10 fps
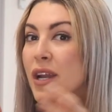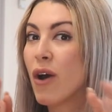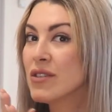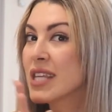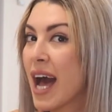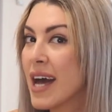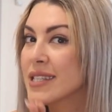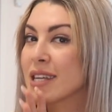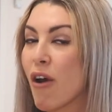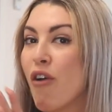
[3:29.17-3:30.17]
on
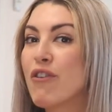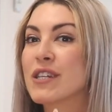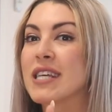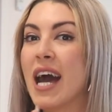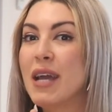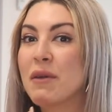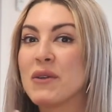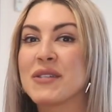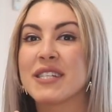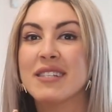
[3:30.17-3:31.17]
task over time,
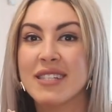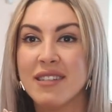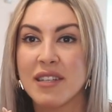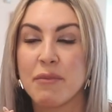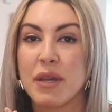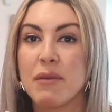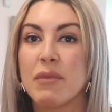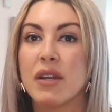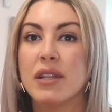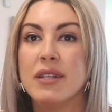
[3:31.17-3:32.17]
consistently, being
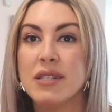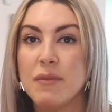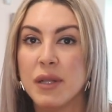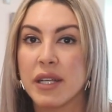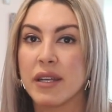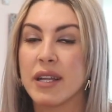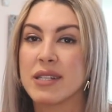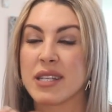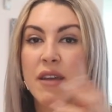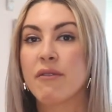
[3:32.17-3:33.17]
very disciplined,
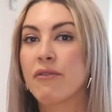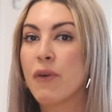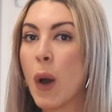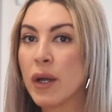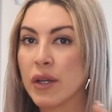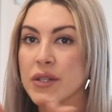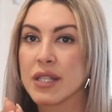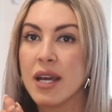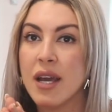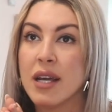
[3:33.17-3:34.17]
staying
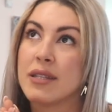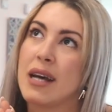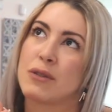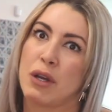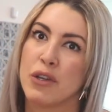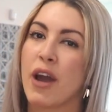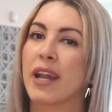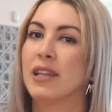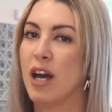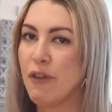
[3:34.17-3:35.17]
focused. That's why you
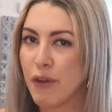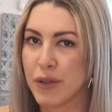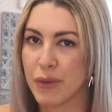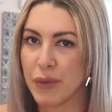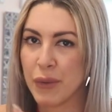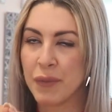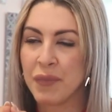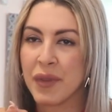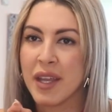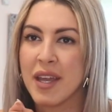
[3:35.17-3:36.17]
gotta love what you do.
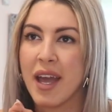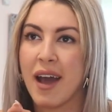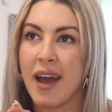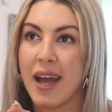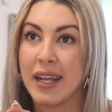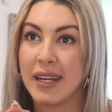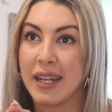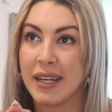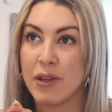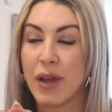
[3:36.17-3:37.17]

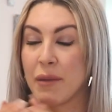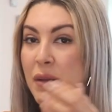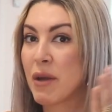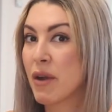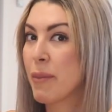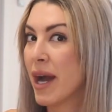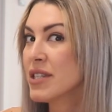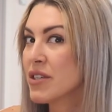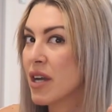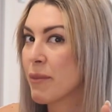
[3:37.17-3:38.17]
And you gotta be very
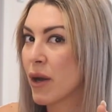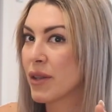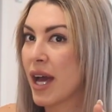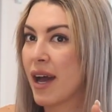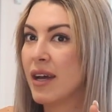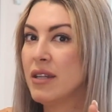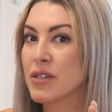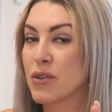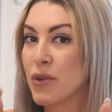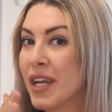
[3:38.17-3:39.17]
passionate about that
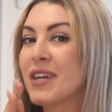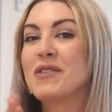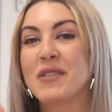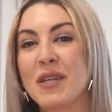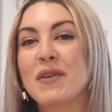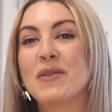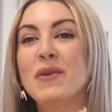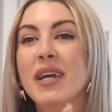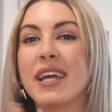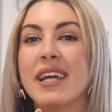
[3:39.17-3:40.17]
so you can continue
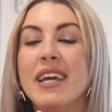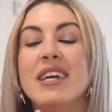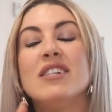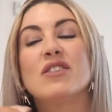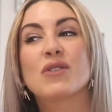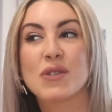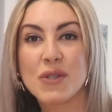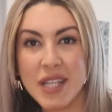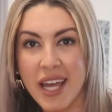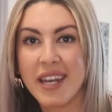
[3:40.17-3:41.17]
doing it
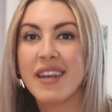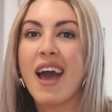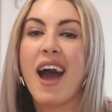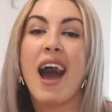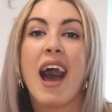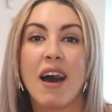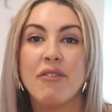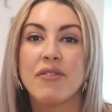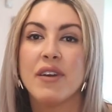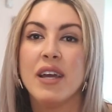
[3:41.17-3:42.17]
to then have